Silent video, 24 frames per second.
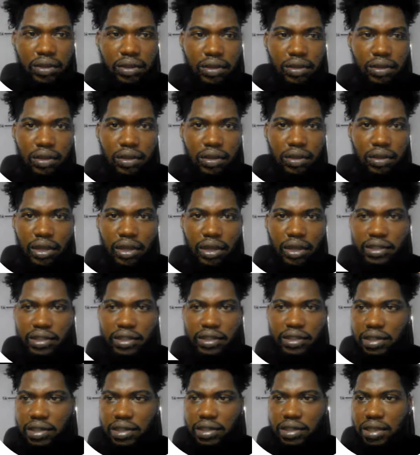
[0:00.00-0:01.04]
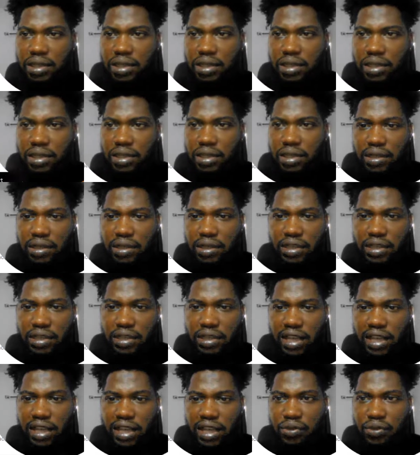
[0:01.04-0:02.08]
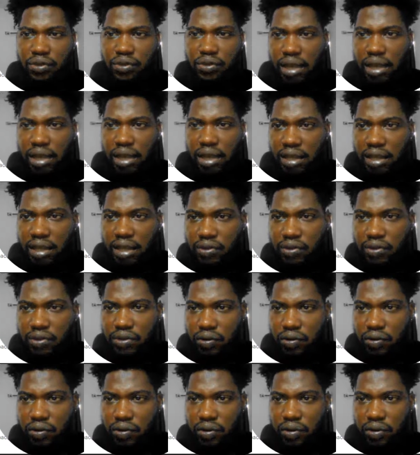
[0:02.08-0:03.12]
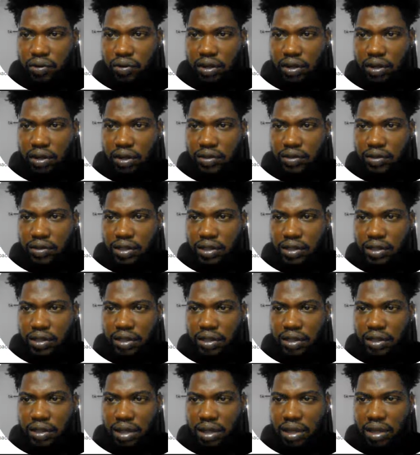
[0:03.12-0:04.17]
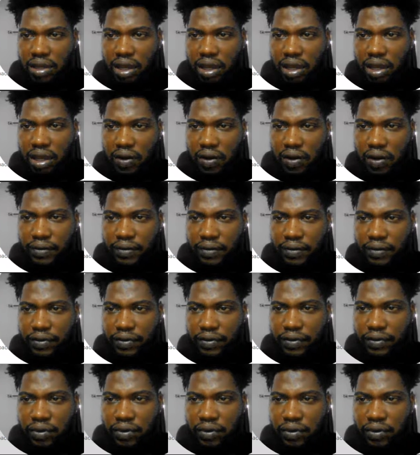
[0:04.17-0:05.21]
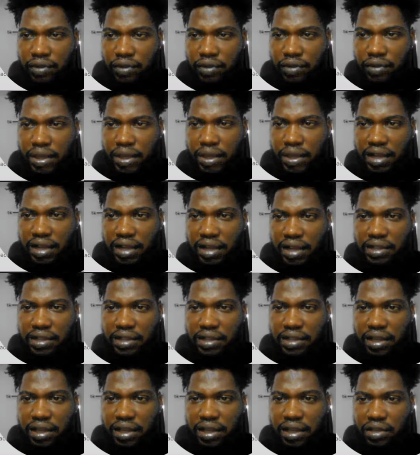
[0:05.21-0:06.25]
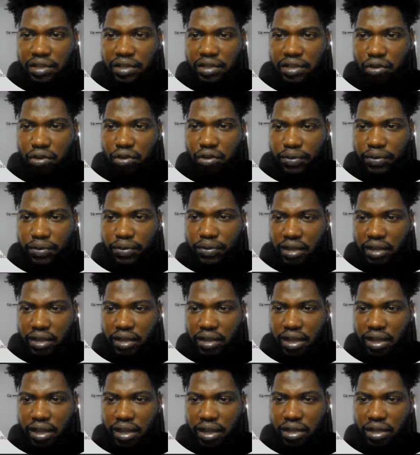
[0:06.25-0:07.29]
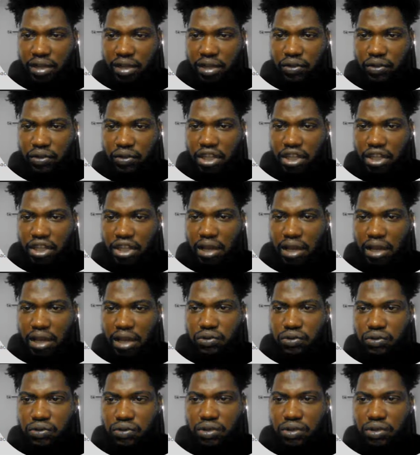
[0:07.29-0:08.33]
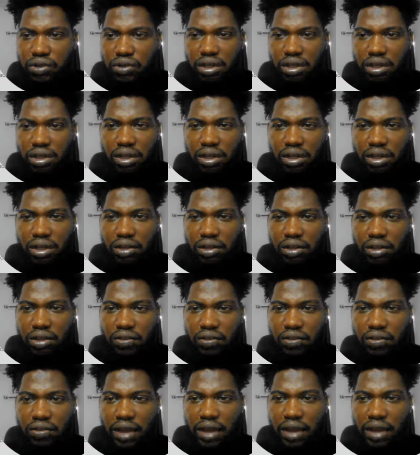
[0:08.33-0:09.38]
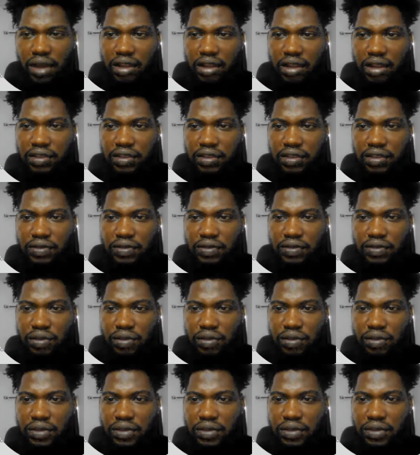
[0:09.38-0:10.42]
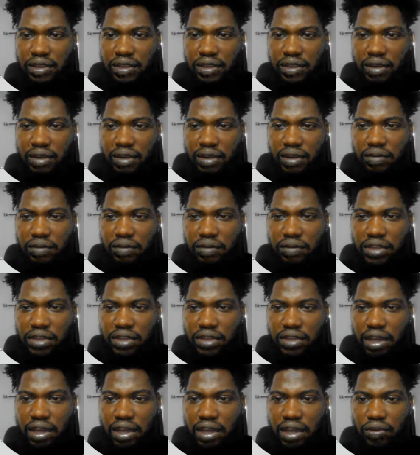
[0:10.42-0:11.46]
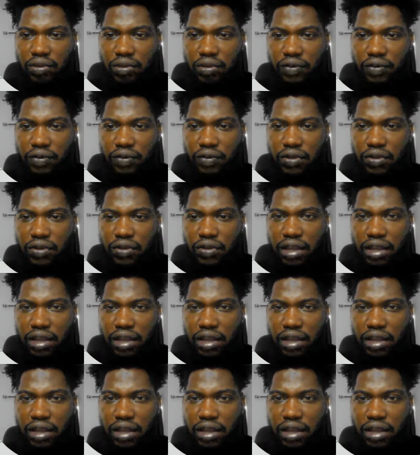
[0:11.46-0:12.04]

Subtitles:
You can see it has added to cart. So you see our few shopping carts here at the top. So you can click on checkout. So this something checkout or you view cart.